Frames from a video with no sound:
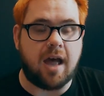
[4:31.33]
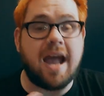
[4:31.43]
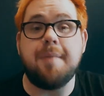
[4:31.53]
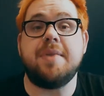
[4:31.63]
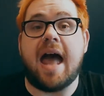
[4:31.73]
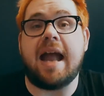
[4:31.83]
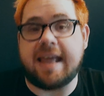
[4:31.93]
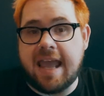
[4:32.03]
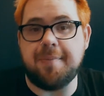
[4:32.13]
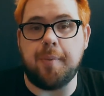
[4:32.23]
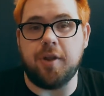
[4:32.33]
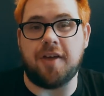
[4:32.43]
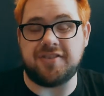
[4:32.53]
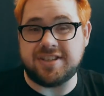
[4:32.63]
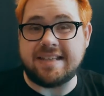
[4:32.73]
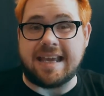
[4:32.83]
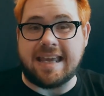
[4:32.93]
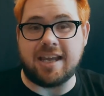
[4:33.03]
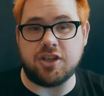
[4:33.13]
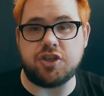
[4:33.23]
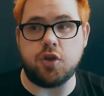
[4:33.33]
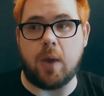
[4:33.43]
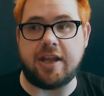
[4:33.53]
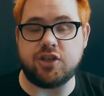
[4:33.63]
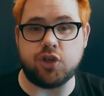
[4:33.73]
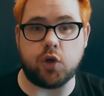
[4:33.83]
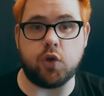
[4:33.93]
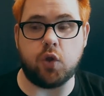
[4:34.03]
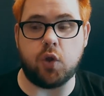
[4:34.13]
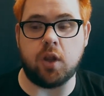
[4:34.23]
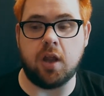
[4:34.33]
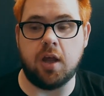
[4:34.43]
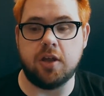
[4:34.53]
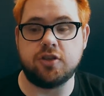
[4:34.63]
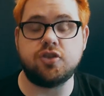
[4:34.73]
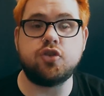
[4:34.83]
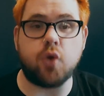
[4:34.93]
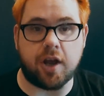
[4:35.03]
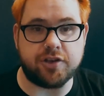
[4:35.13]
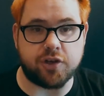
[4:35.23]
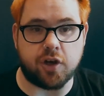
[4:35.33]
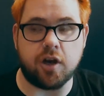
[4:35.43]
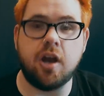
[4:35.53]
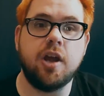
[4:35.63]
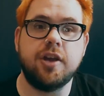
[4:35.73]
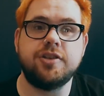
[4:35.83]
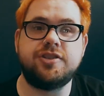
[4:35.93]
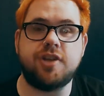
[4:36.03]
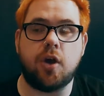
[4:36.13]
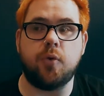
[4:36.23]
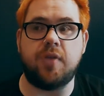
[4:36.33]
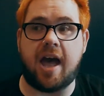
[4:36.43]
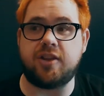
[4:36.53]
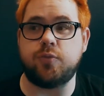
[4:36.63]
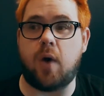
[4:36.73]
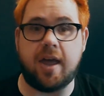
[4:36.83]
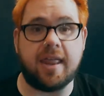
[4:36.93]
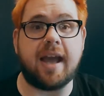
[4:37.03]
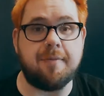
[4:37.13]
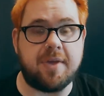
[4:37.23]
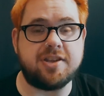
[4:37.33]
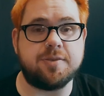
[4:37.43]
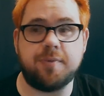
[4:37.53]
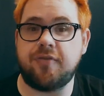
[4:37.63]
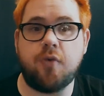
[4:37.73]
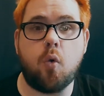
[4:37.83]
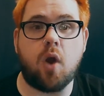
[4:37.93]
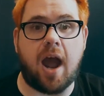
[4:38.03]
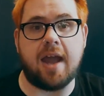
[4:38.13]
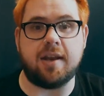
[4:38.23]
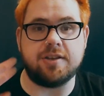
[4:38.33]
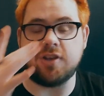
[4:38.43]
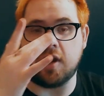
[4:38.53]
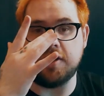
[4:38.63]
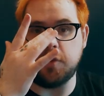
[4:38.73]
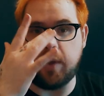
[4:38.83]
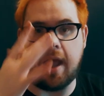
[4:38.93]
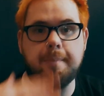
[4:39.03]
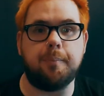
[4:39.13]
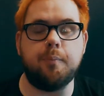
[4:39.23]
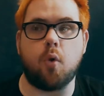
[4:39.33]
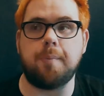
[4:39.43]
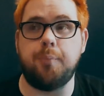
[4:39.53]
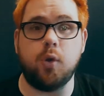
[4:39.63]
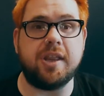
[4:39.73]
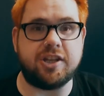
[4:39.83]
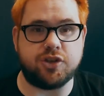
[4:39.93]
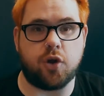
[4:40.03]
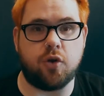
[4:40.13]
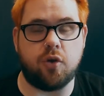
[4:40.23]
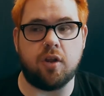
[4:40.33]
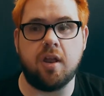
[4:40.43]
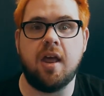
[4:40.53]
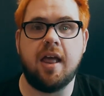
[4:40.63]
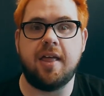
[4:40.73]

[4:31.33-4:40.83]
I am not capable of sticking to a journal structure. So that's why, like I mentioned before, I started doing a more bullet journal.